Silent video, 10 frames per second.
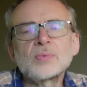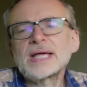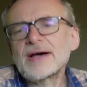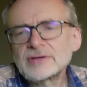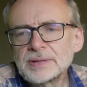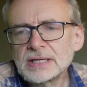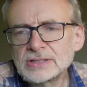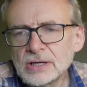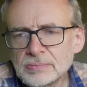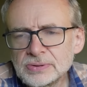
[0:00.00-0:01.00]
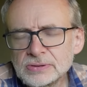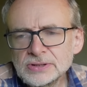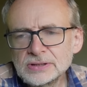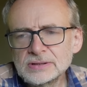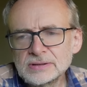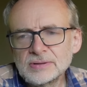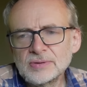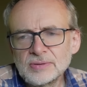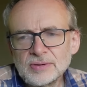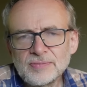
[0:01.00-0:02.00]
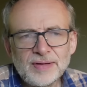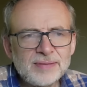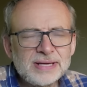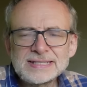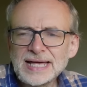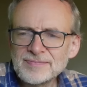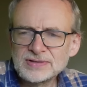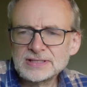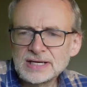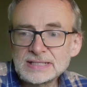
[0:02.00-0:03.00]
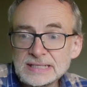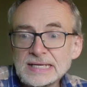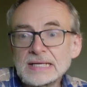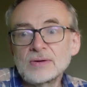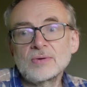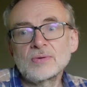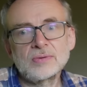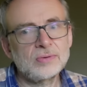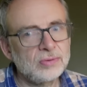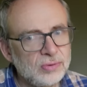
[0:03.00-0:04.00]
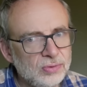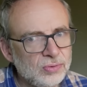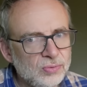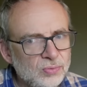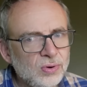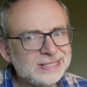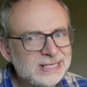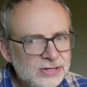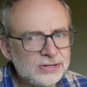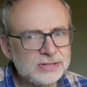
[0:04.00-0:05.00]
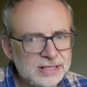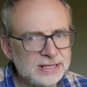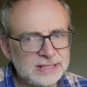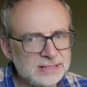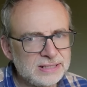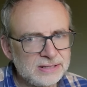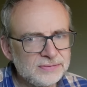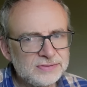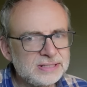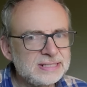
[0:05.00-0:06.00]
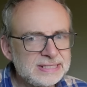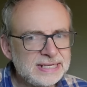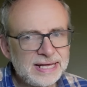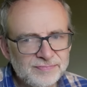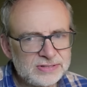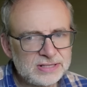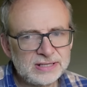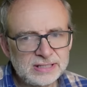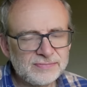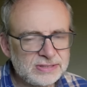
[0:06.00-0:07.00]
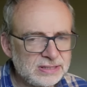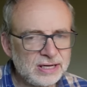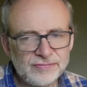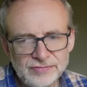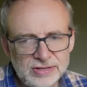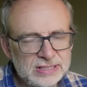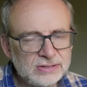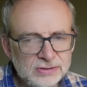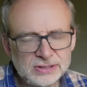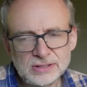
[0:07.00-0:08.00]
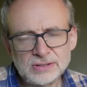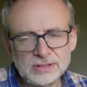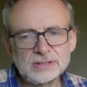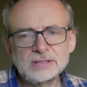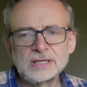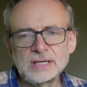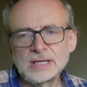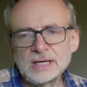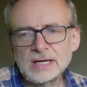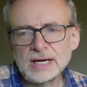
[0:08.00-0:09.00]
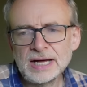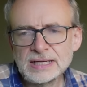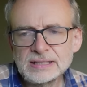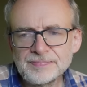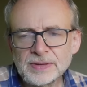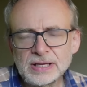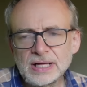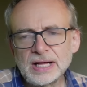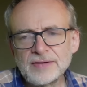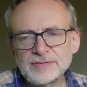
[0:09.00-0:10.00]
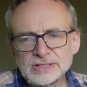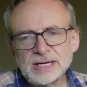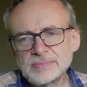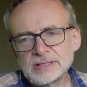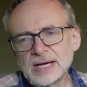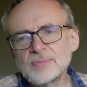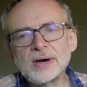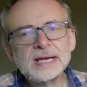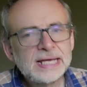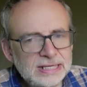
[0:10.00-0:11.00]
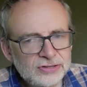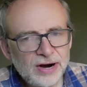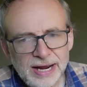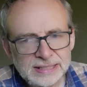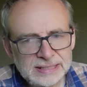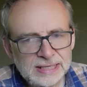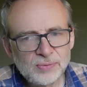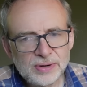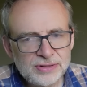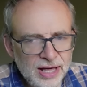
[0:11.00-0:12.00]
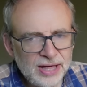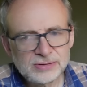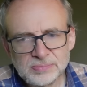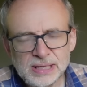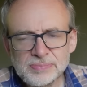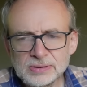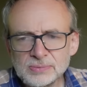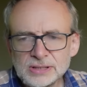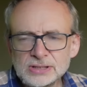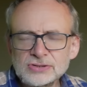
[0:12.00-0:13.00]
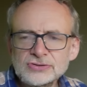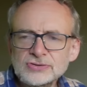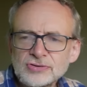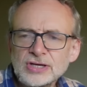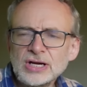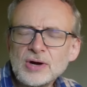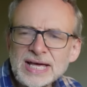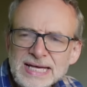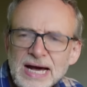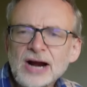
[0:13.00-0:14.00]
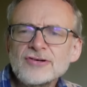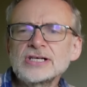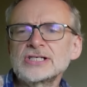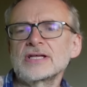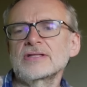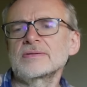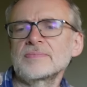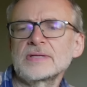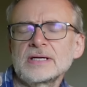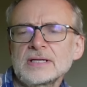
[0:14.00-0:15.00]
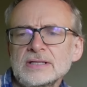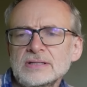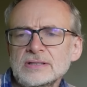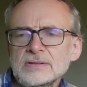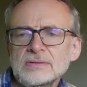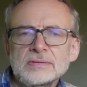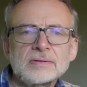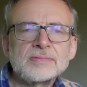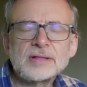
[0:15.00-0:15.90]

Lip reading: we have to be examples. That means emphasizing what is good in ourselves and de-emphasizing the stuff that is not so good. And at the same time, when interacting with other people, we should, encouraging them to